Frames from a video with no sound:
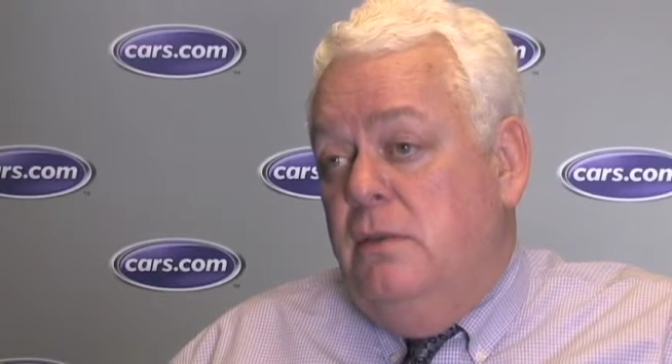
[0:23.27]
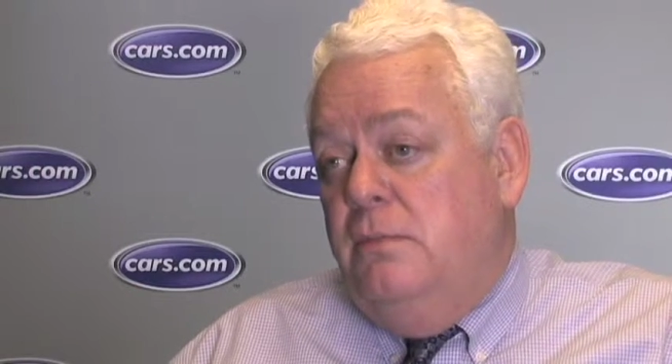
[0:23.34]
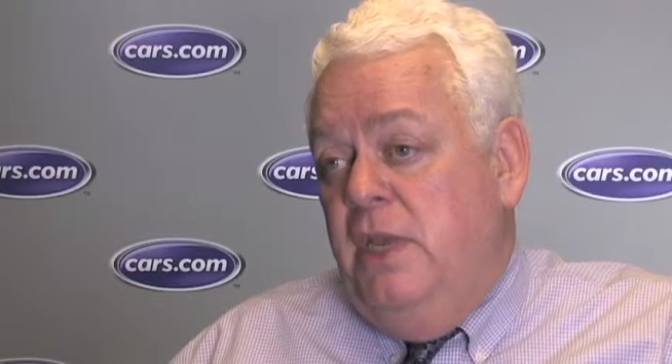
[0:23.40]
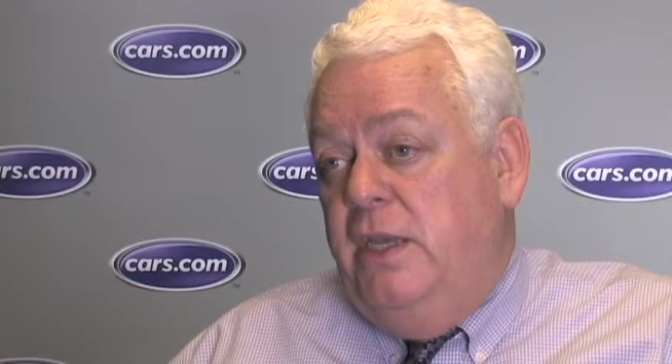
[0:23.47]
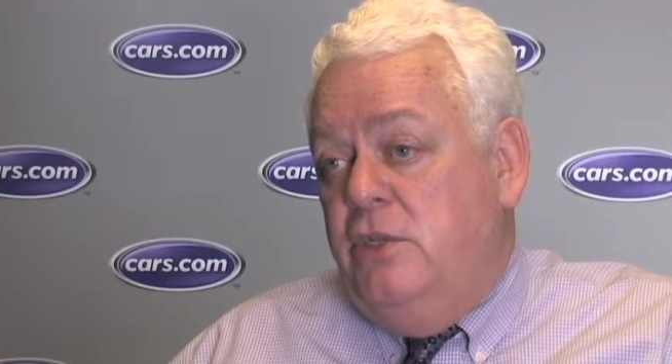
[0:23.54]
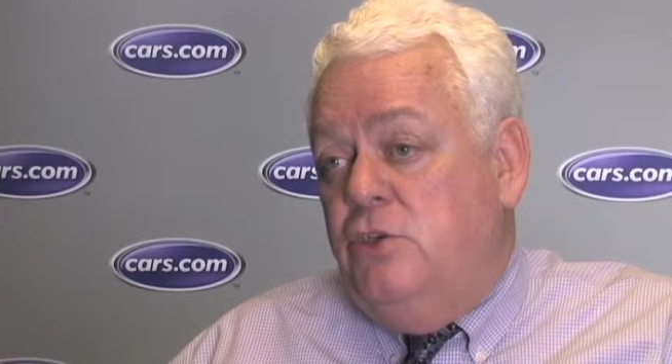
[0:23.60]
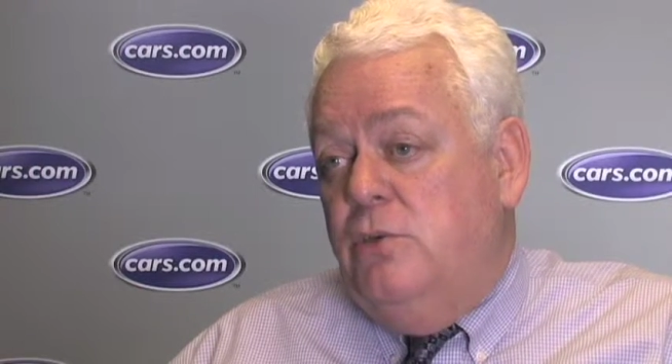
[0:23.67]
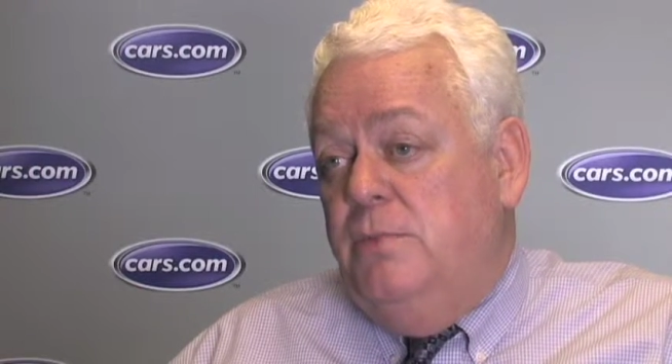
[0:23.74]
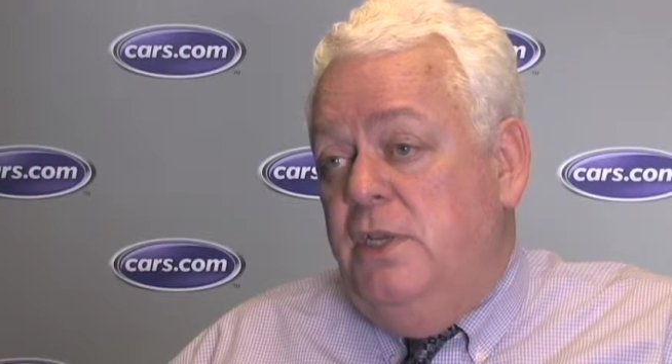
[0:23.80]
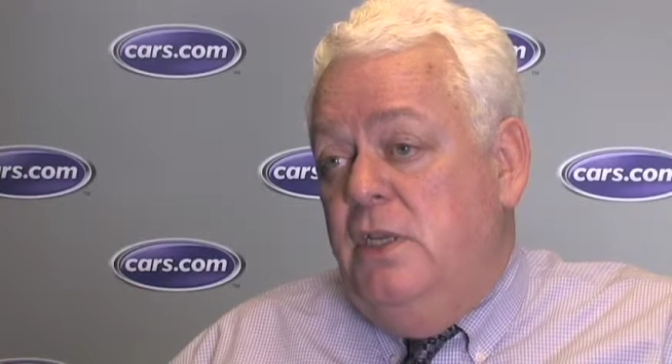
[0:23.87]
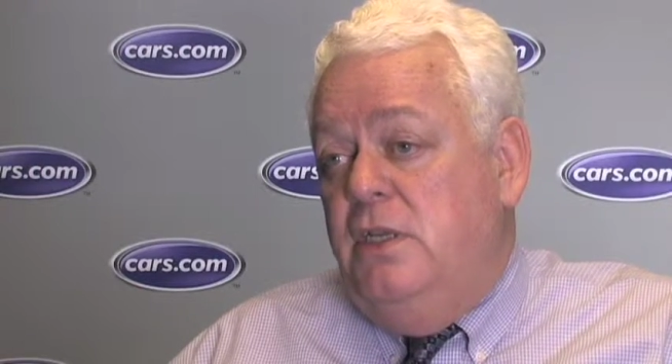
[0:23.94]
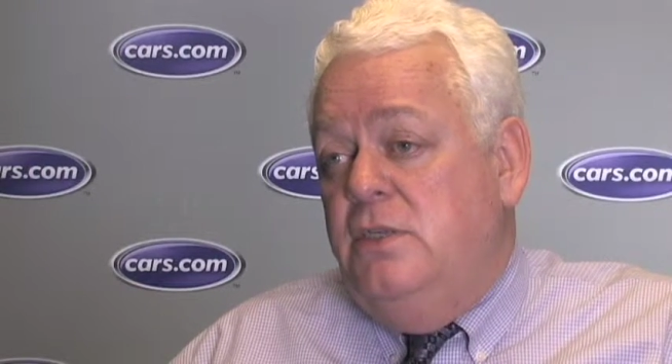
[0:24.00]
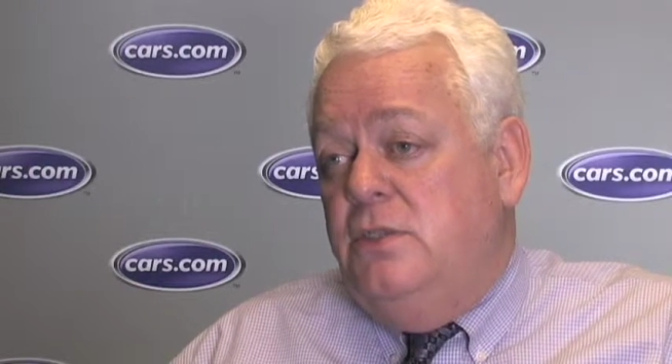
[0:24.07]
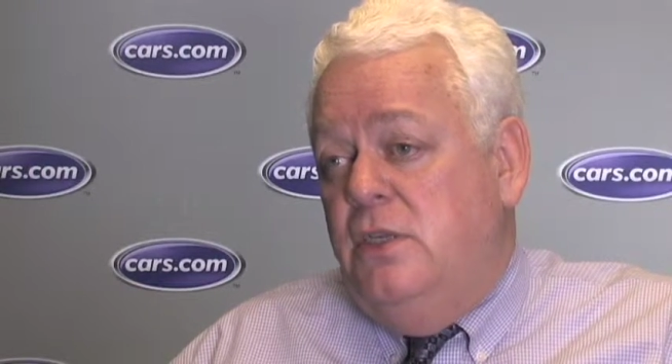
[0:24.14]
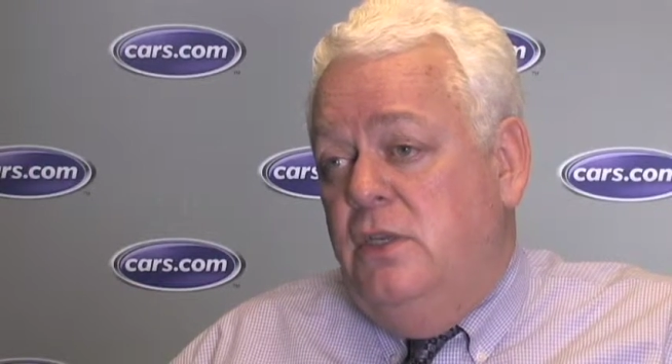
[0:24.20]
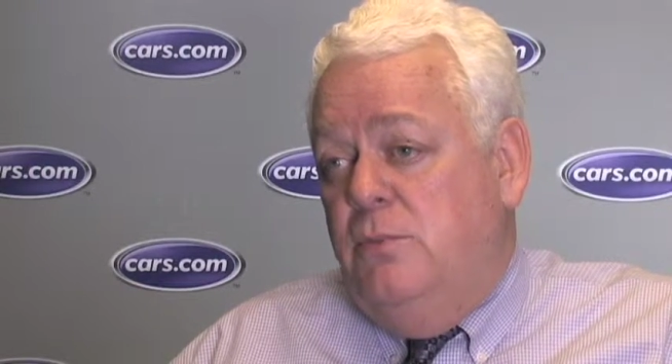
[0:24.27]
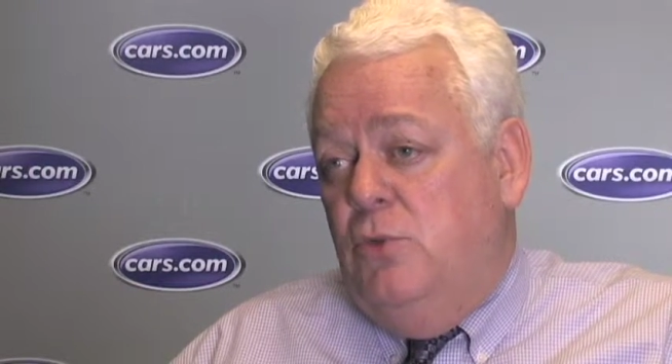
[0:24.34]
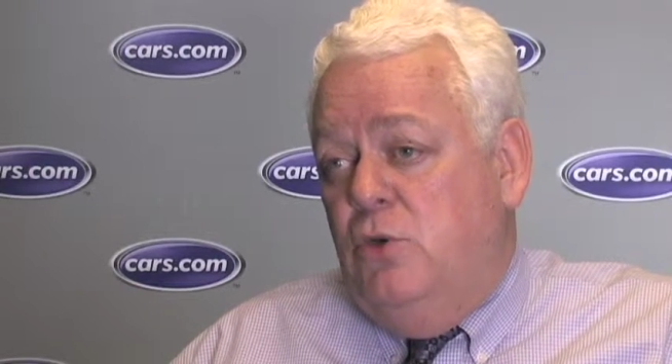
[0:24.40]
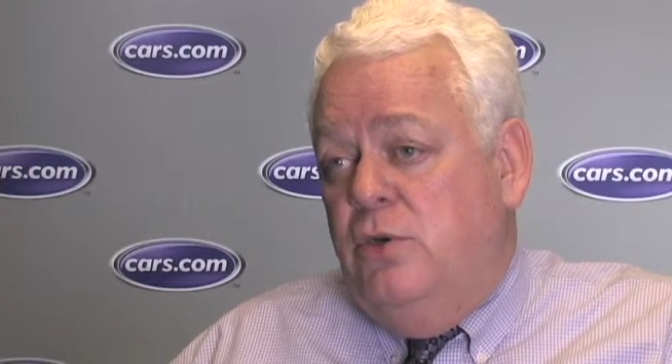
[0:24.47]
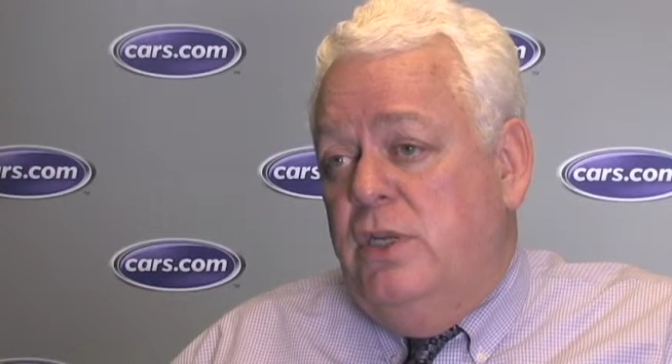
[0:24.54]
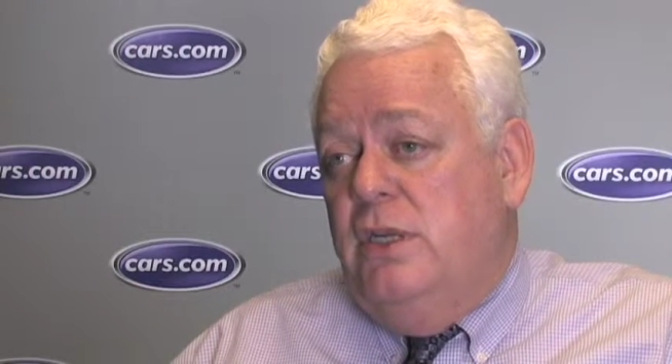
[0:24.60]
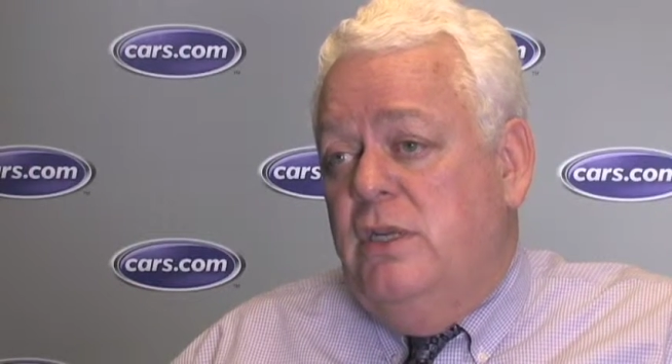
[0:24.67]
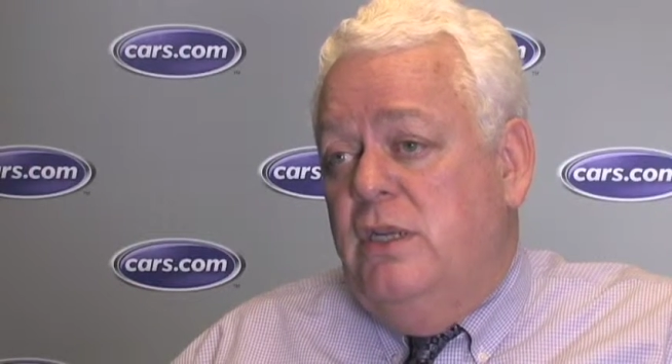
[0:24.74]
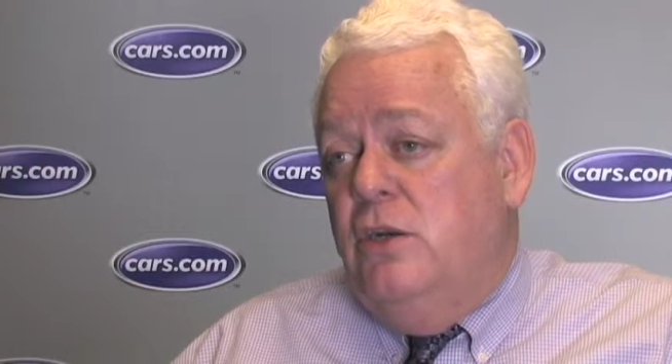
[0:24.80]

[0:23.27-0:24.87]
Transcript: manager meetings in the morning